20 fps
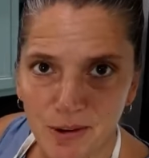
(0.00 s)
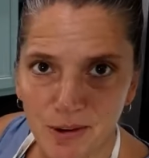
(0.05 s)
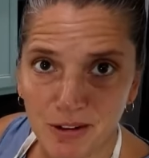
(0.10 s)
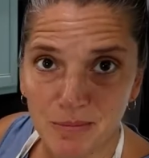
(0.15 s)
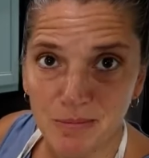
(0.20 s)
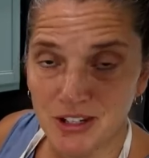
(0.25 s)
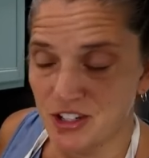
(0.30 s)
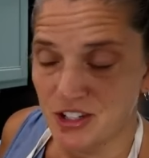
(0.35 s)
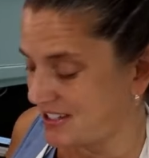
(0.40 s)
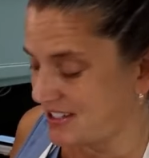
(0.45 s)

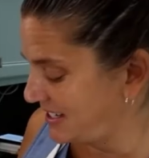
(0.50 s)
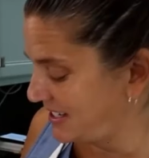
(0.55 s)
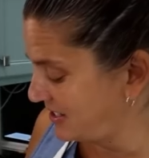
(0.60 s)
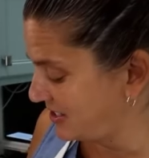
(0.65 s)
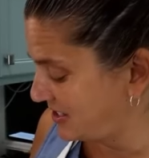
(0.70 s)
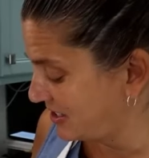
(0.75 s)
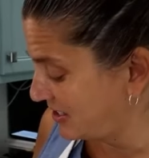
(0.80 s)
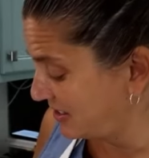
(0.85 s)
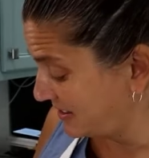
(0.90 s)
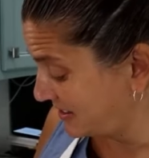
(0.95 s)
Okay, I want to make
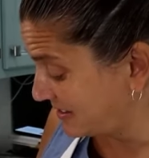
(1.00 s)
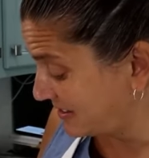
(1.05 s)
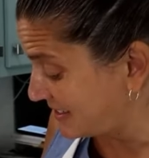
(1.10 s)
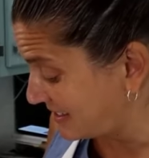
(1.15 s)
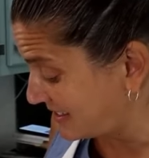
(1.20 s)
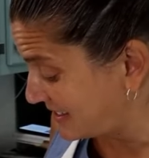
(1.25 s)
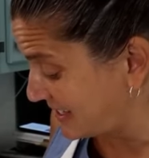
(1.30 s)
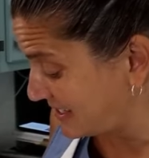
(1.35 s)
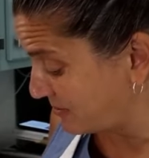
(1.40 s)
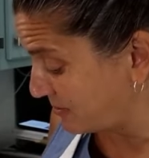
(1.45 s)
sure that tasted good.
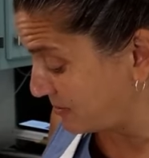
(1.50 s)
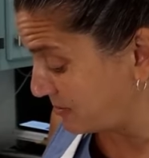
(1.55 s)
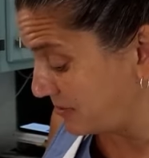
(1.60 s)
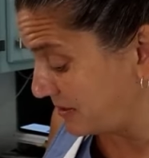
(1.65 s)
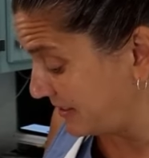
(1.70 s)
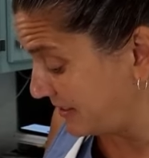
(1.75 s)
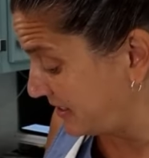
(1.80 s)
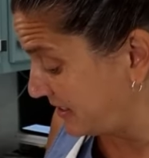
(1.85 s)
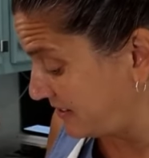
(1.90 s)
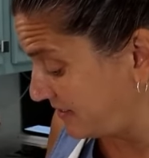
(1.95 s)
This does taste
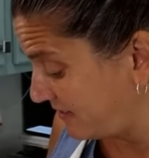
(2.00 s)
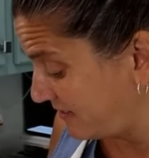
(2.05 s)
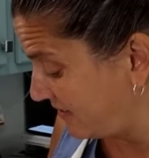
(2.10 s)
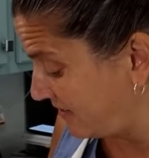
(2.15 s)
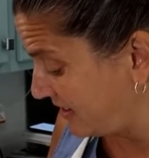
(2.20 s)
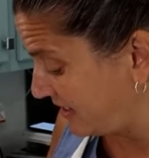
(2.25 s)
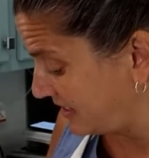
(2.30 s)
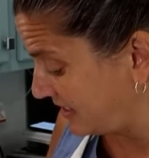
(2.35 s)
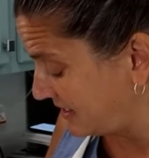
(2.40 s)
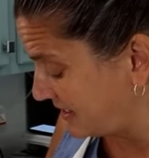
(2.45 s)
really
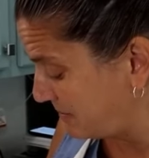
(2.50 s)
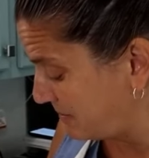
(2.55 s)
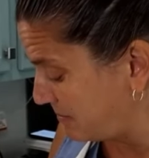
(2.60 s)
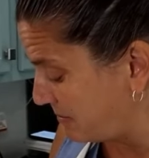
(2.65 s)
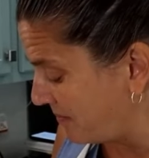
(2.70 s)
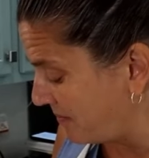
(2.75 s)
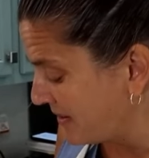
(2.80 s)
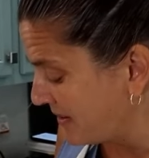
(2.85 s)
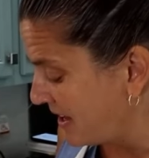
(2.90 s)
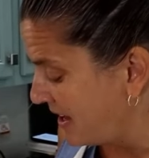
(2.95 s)
good. Very
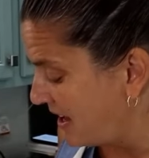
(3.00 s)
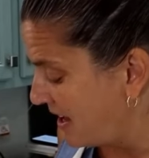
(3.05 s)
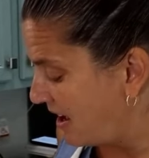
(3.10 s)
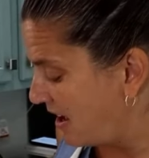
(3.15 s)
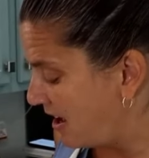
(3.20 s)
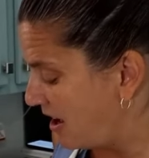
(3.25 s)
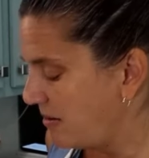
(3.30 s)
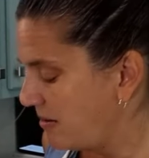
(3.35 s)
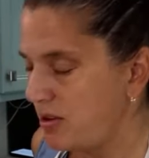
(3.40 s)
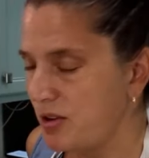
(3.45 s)
simple.
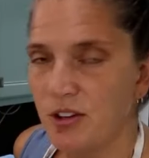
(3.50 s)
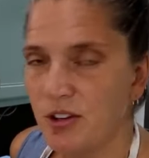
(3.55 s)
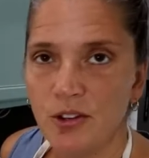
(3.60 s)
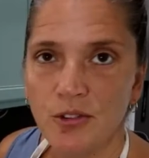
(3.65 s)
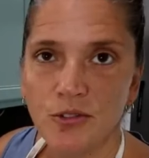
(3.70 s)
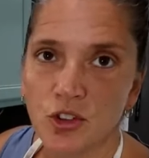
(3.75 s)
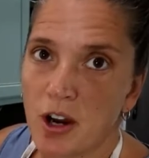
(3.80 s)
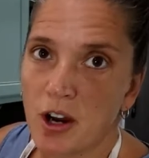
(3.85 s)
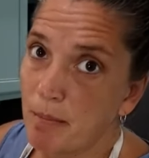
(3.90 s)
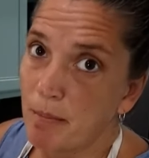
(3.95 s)
Um,
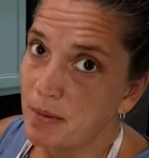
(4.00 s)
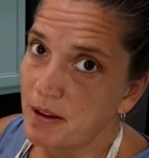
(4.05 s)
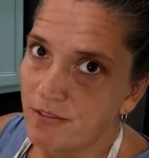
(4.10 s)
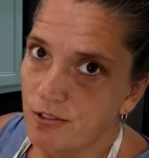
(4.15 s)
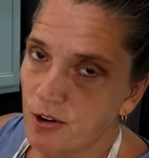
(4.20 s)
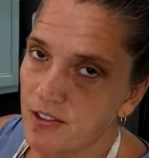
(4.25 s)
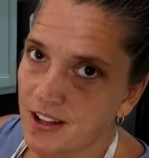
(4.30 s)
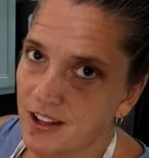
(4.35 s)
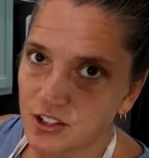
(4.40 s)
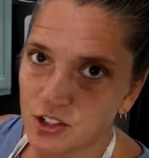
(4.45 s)
you can use
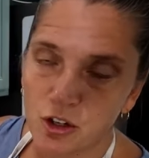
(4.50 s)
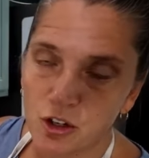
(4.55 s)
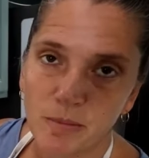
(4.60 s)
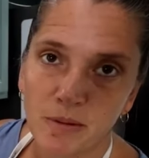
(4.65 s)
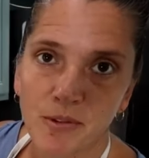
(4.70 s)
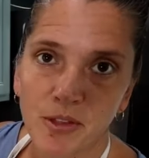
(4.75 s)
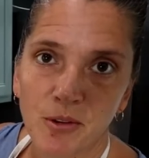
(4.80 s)
ground beef for That's